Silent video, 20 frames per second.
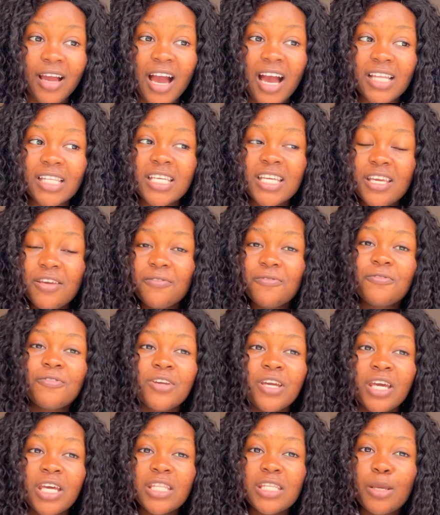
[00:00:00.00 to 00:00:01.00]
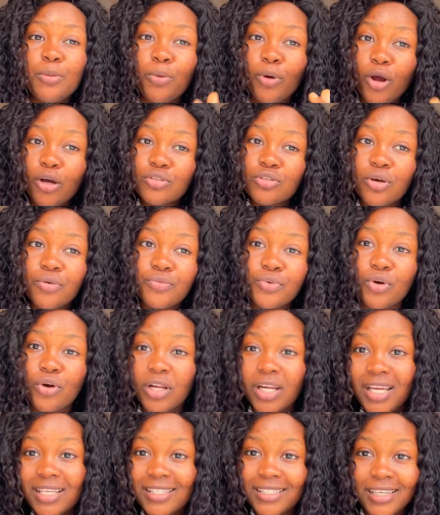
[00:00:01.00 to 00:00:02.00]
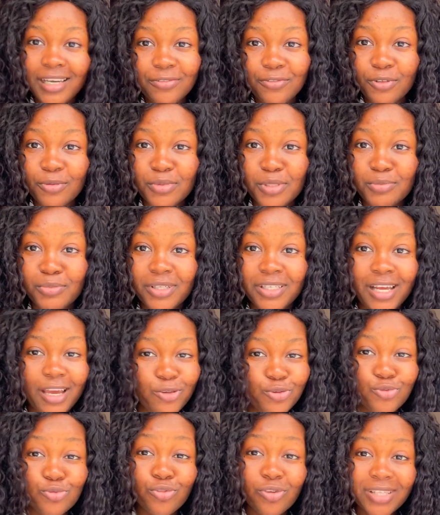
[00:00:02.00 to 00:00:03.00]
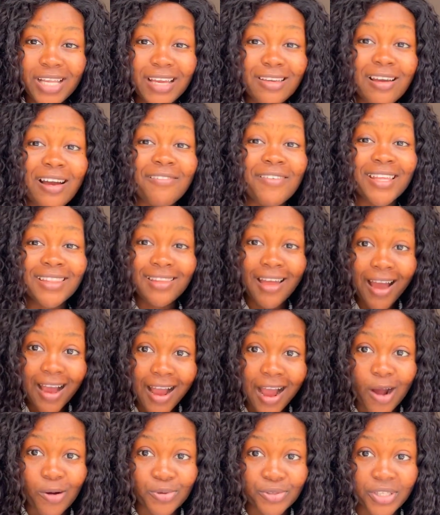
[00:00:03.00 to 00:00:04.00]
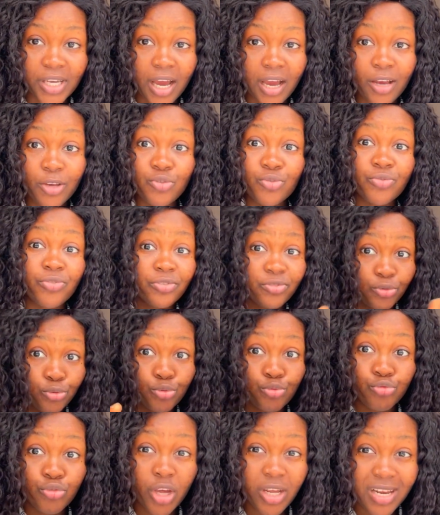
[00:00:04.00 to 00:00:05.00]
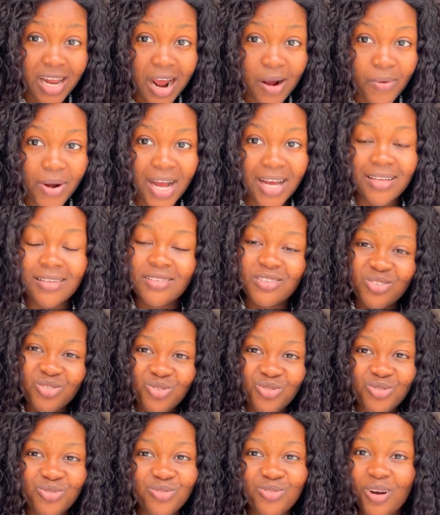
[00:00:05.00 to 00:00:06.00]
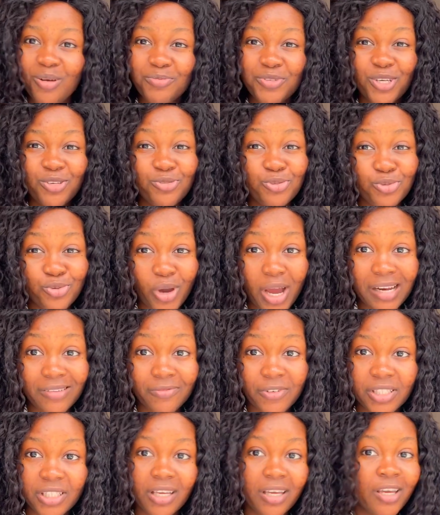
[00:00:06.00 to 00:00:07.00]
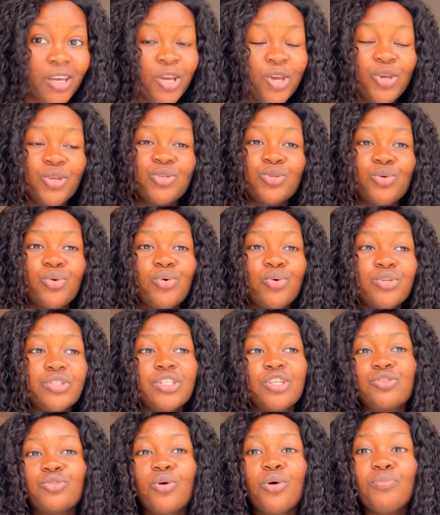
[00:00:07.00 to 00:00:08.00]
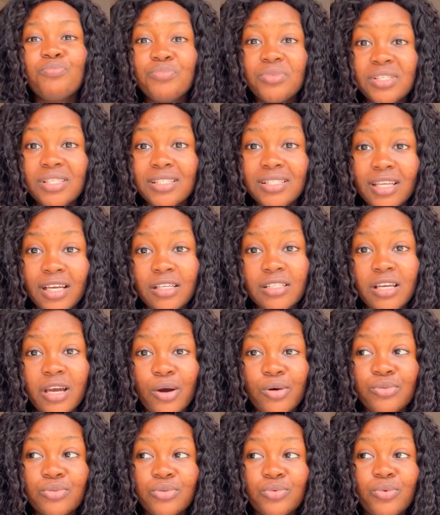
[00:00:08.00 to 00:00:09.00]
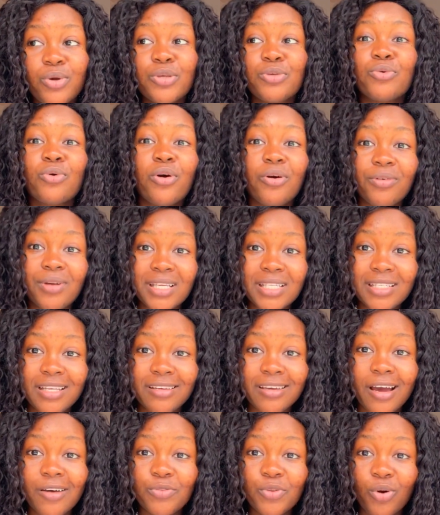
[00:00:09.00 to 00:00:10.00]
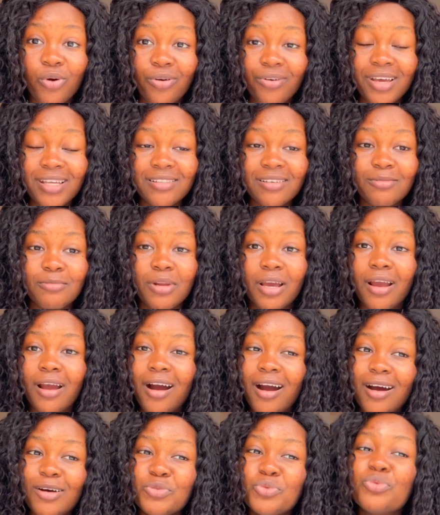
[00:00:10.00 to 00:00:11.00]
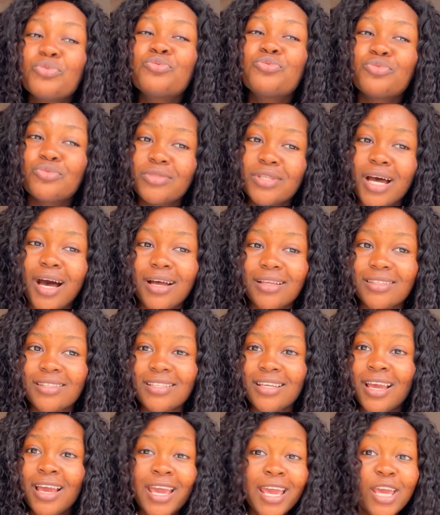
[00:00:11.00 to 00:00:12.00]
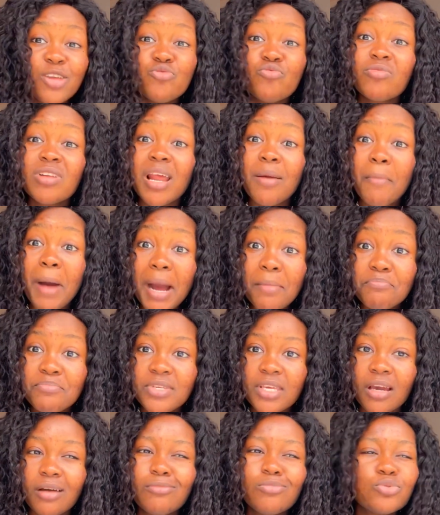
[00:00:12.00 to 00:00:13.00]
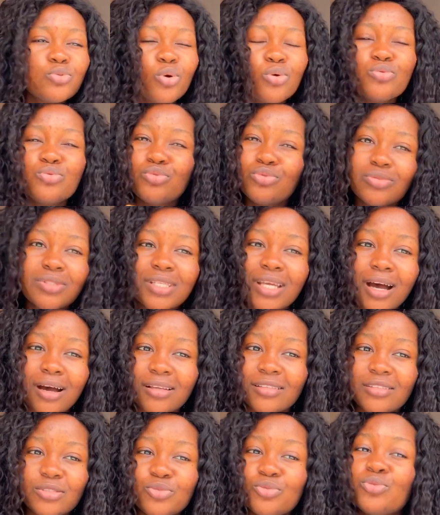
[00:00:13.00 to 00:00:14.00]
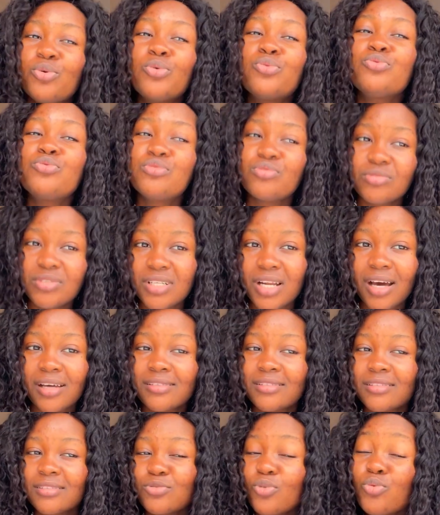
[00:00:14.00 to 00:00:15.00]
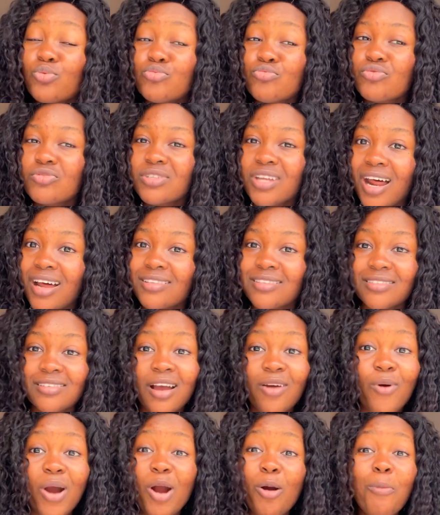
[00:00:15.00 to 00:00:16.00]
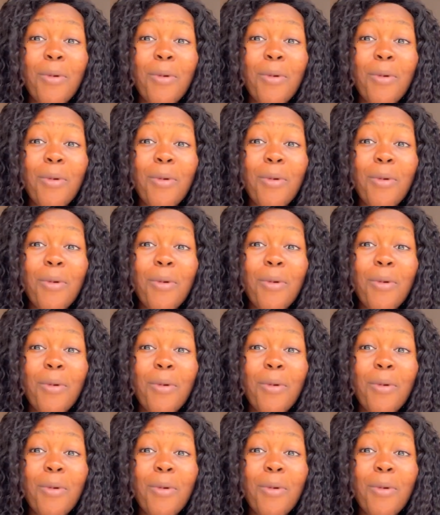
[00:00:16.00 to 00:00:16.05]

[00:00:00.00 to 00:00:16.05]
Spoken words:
And if they, because of you, collect the child from the mother, you know that you have entered gausha. You know that one. So I'm sure you should avoid them. So they don't beat their child. When you correct them, you have to correct them like, don't do that. You know, let my beer, but don't do that. You don't do that. Don't do that now.